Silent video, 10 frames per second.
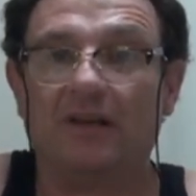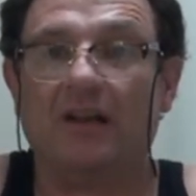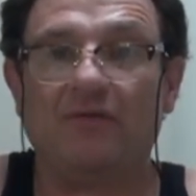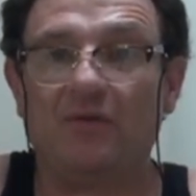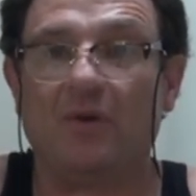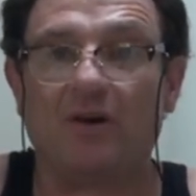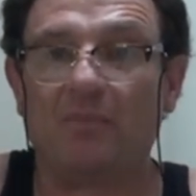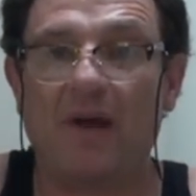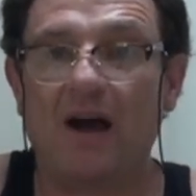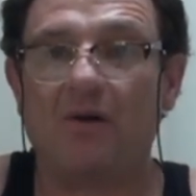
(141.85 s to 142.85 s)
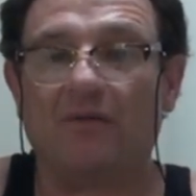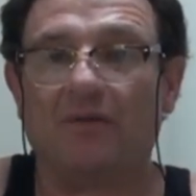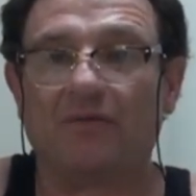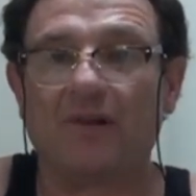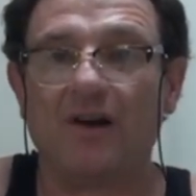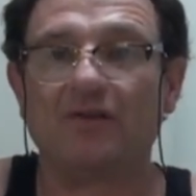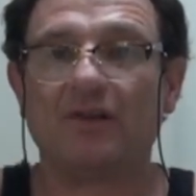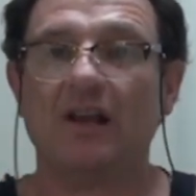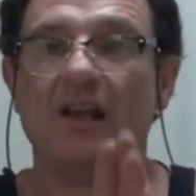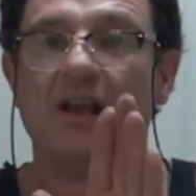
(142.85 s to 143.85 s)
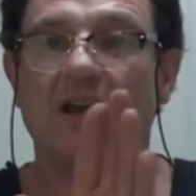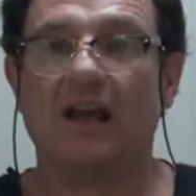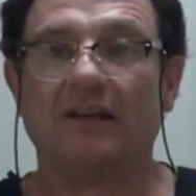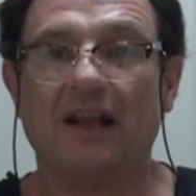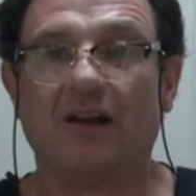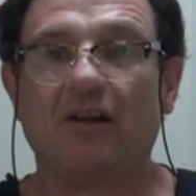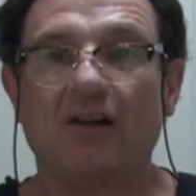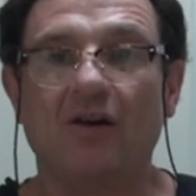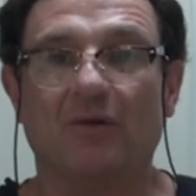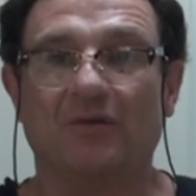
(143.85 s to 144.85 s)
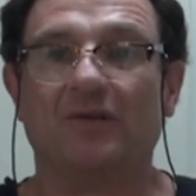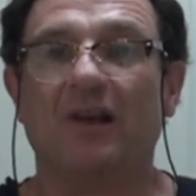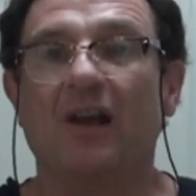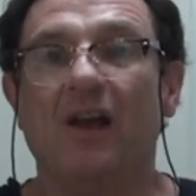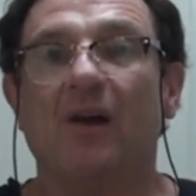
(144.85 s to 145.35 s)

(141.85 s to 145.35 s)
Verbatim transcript: to give you a good powerful flush, and then close.